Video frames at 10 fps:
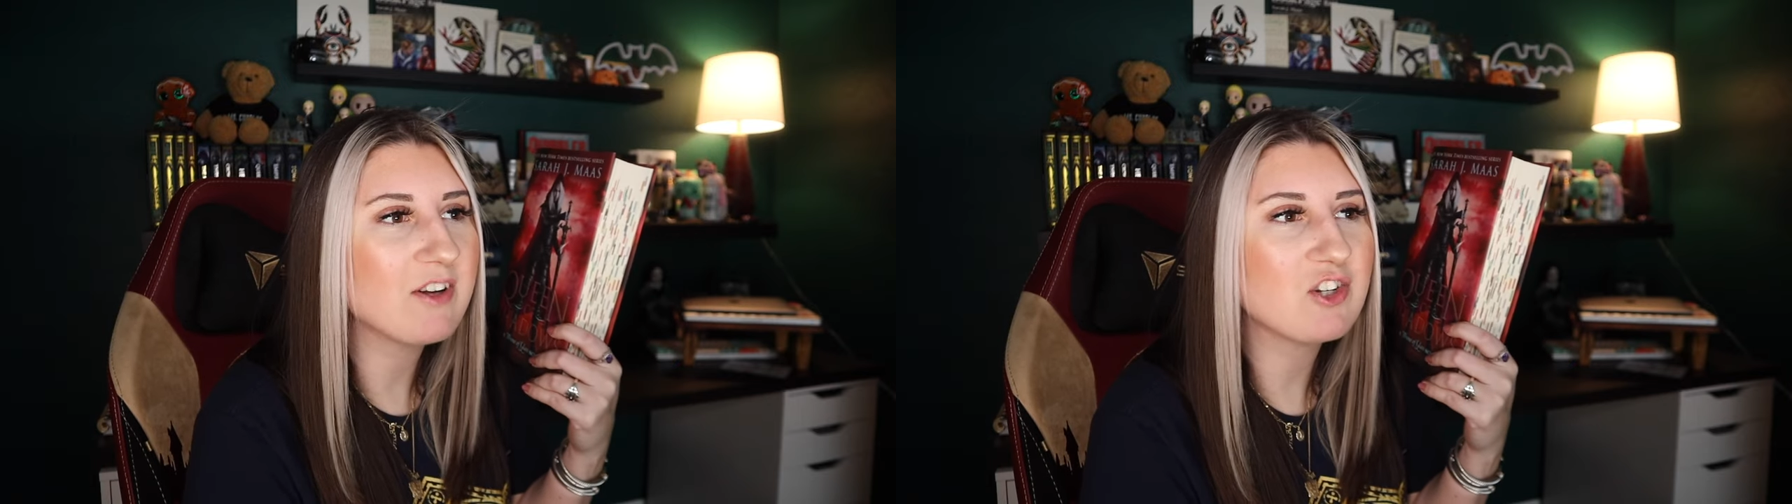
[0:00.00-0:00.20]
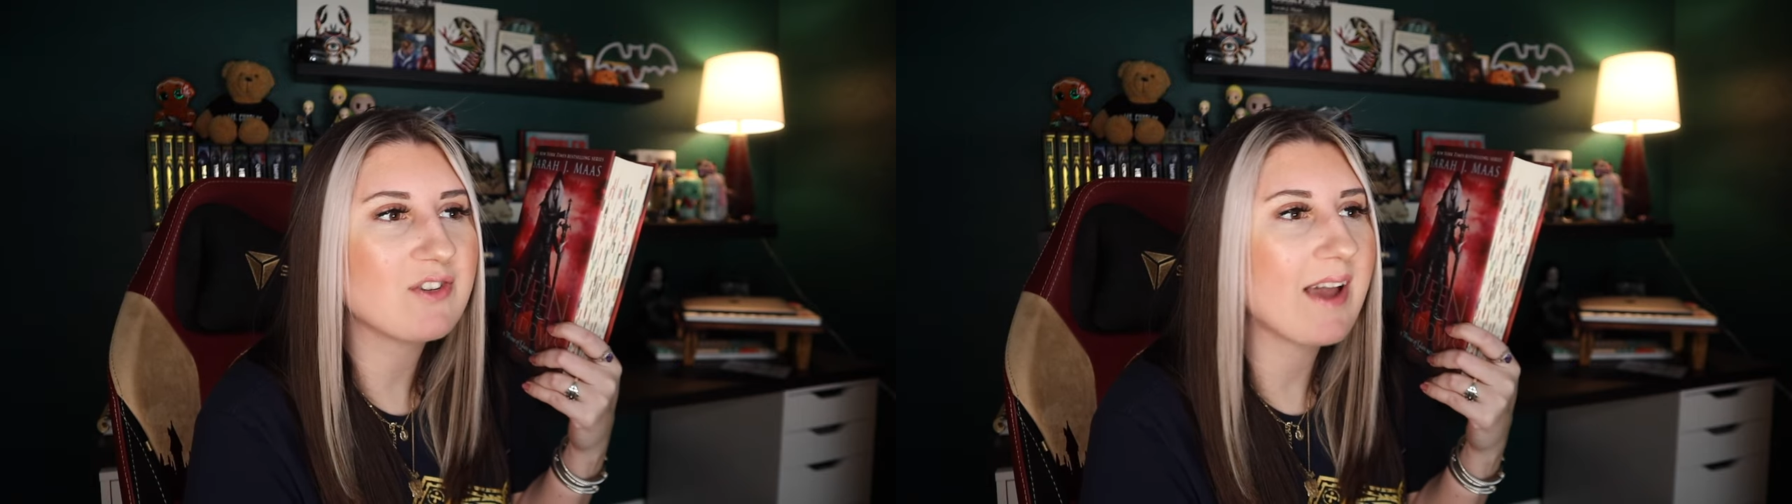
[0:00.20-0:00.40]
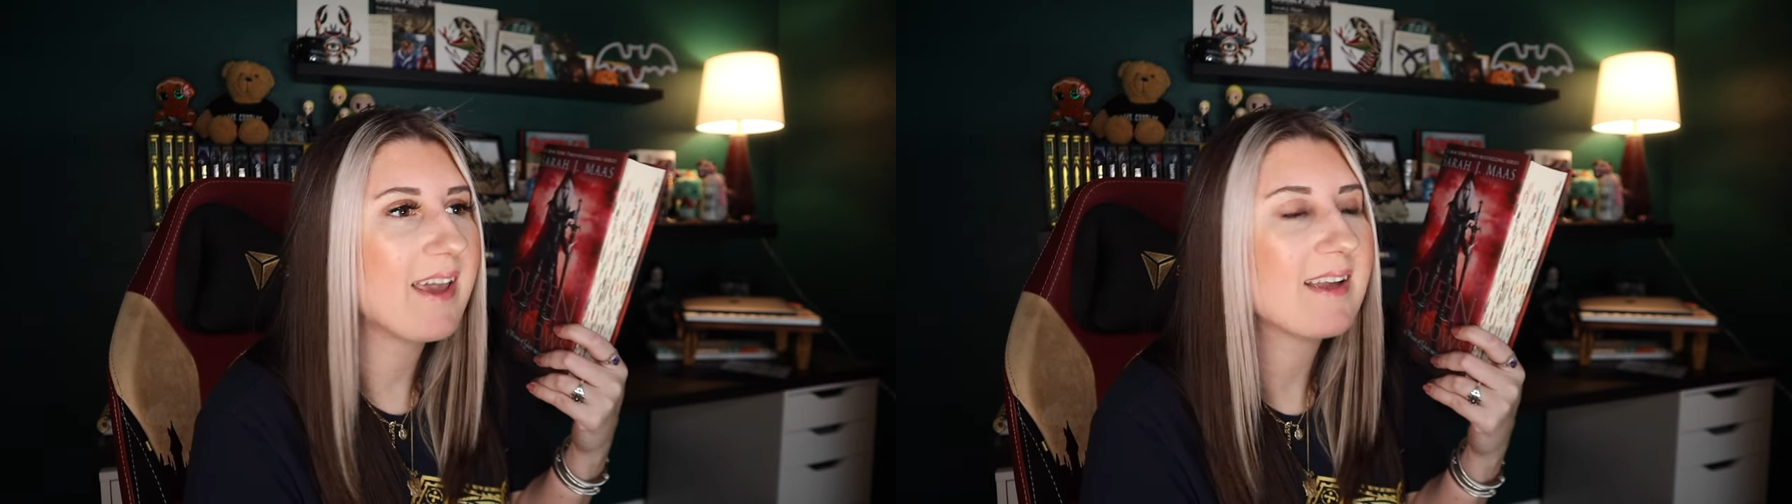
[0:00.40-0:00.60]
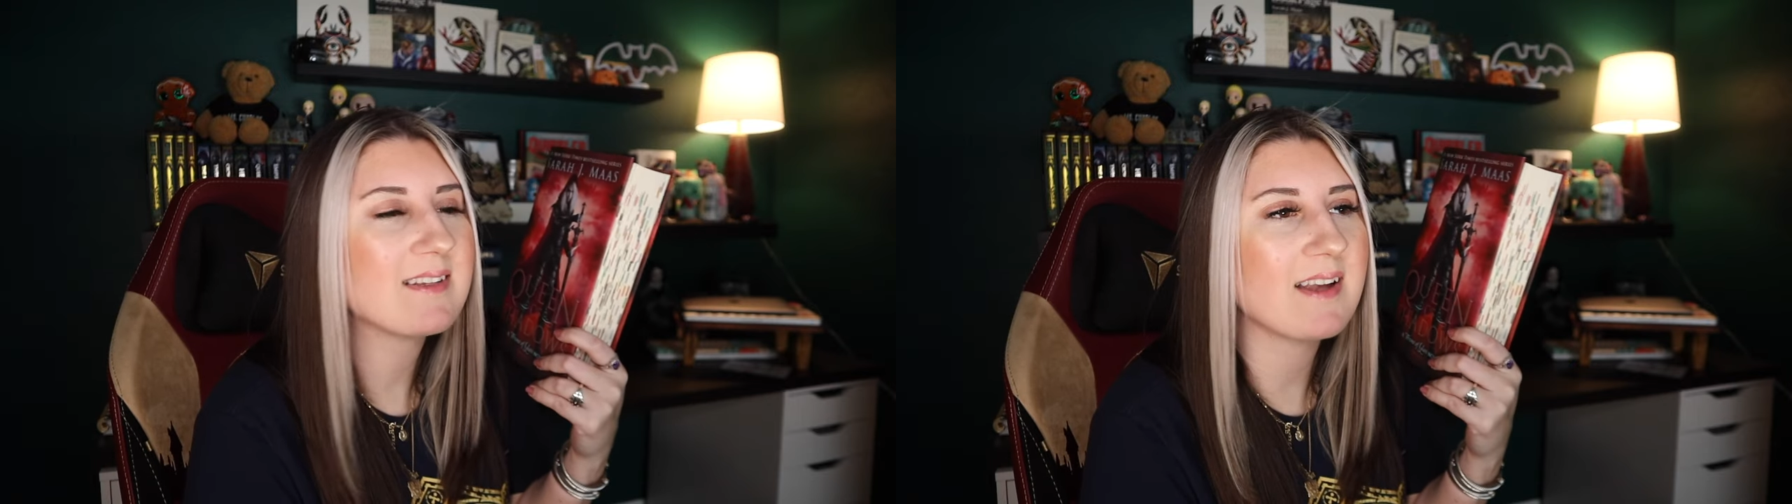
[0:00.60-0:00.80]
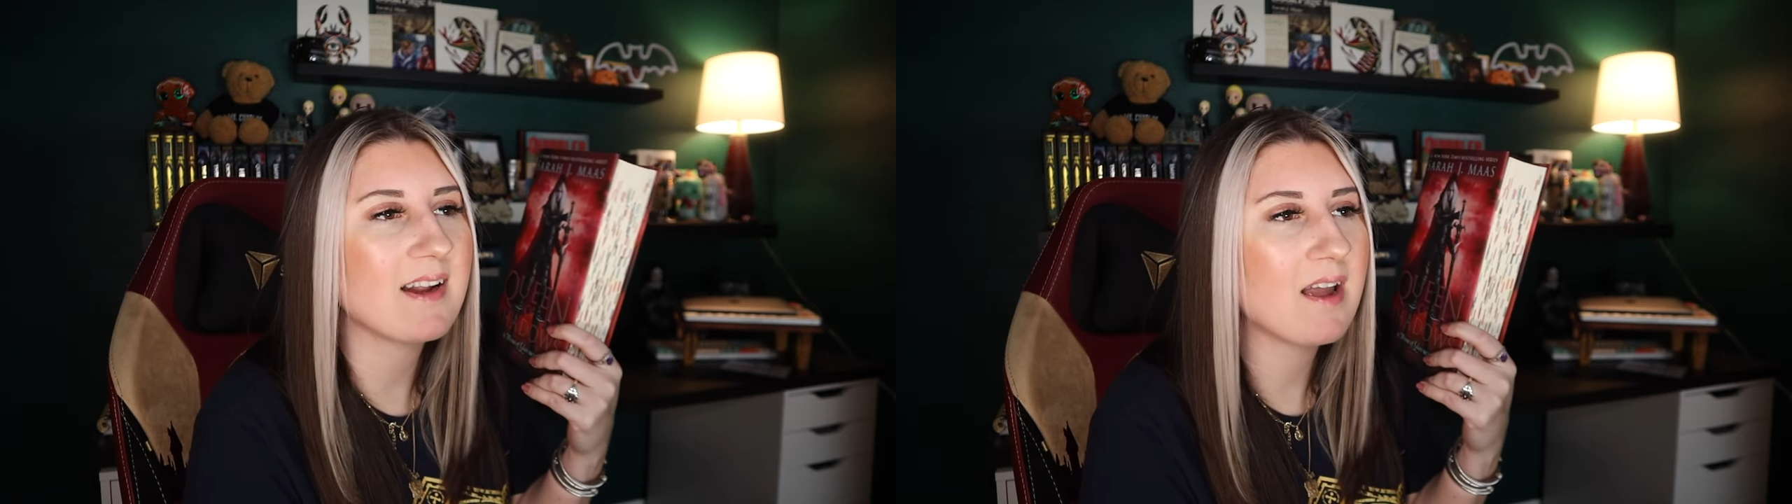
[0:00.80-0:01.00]
can't
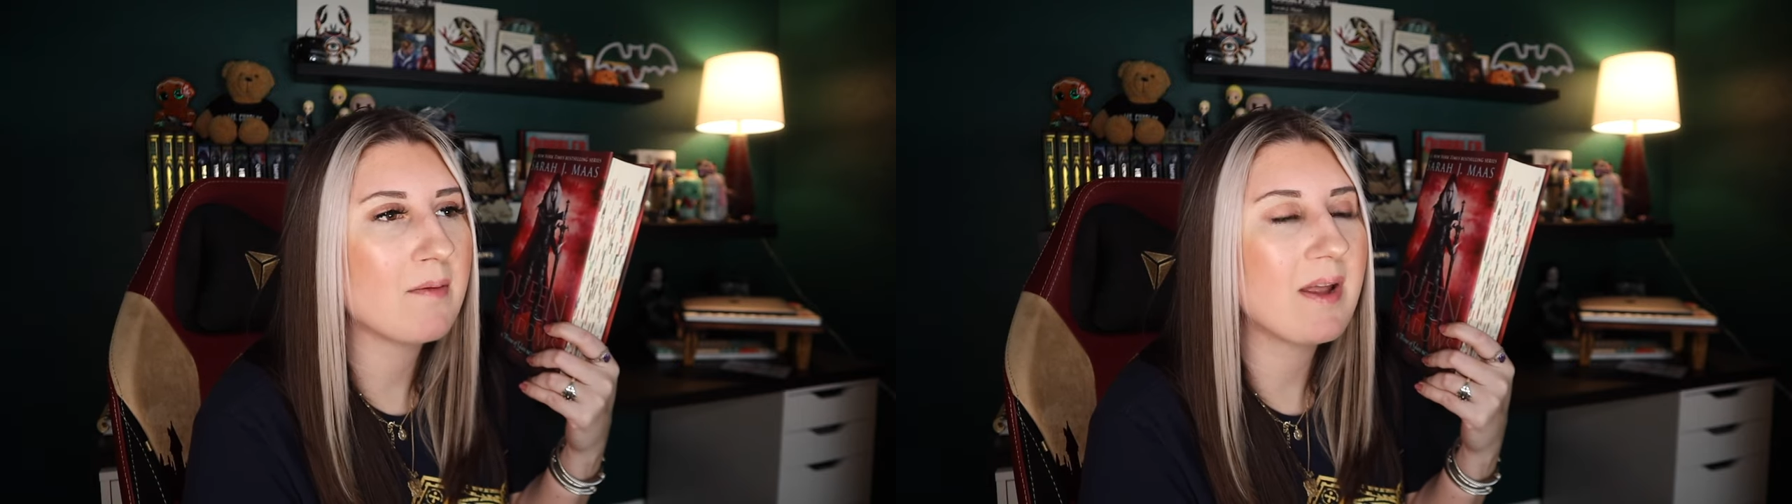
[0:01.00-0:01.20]
stand him.